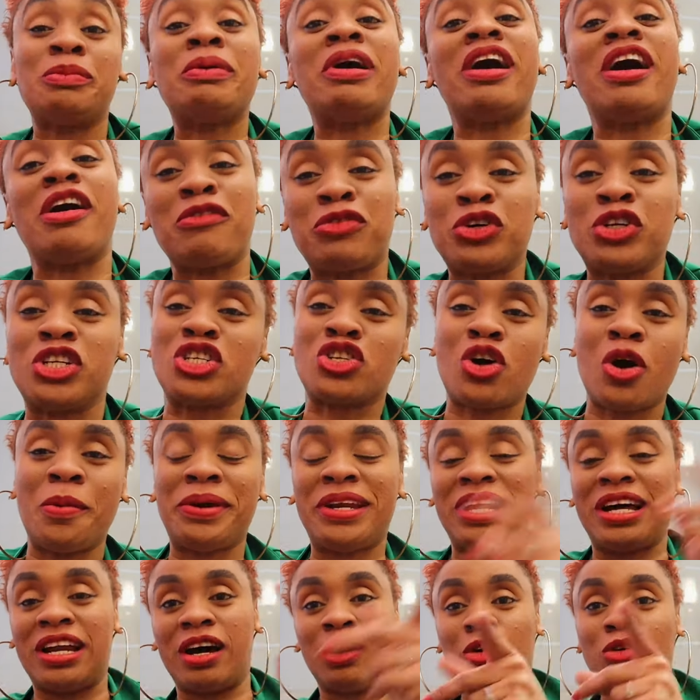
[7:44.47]
I'll put this
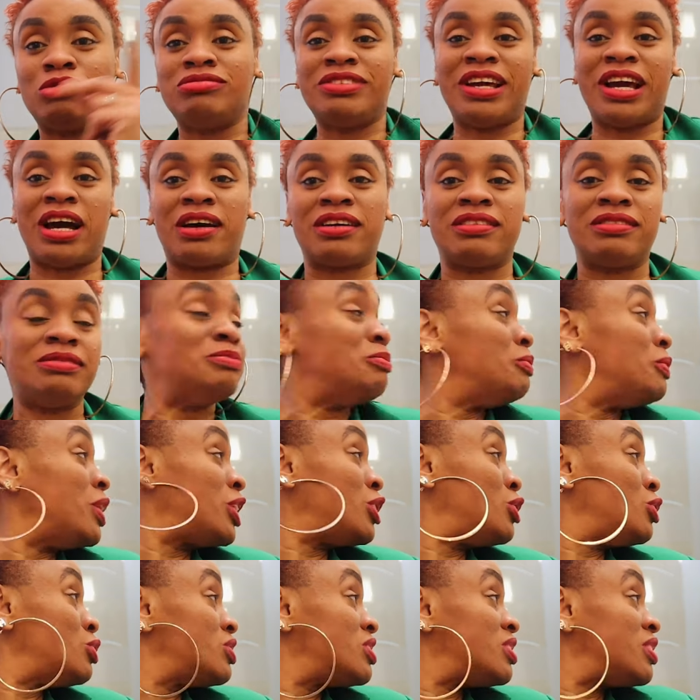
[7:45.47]
coming and I'll yeah make
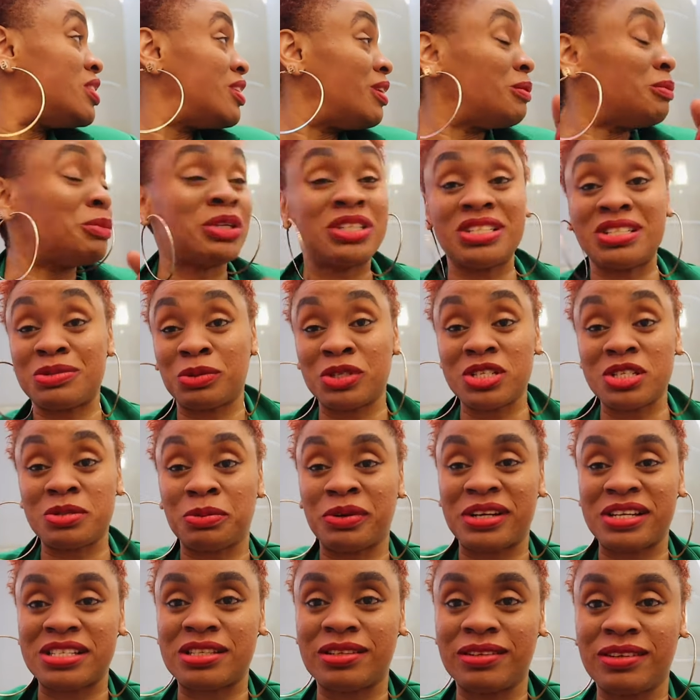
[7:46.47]
you stick. But well, this police
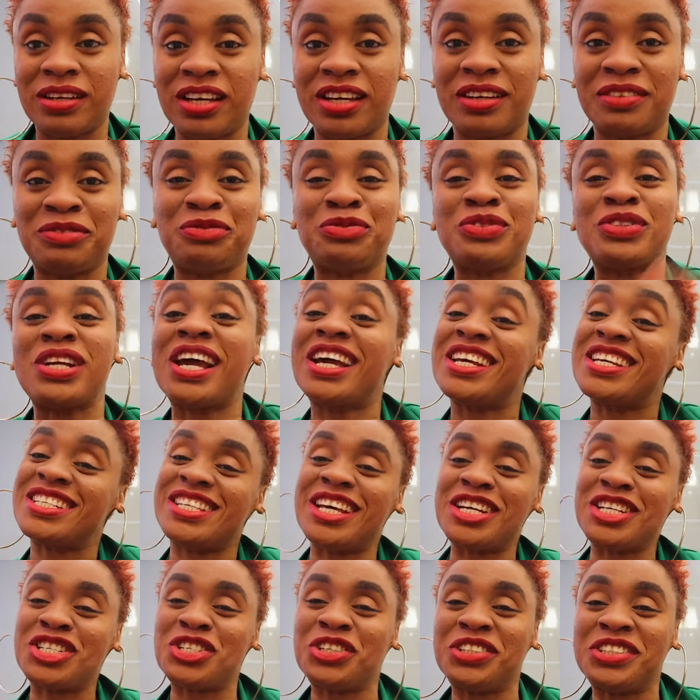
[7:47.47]
people are still here
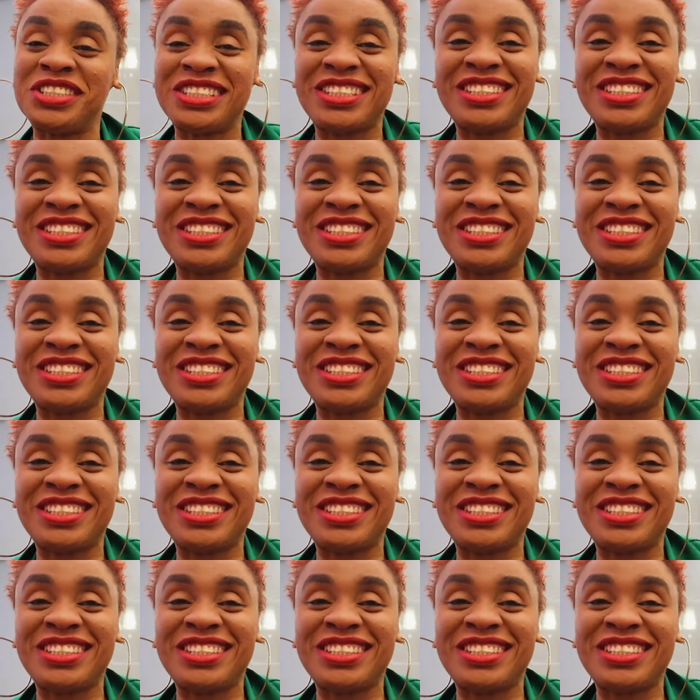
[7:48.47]
stay tuned.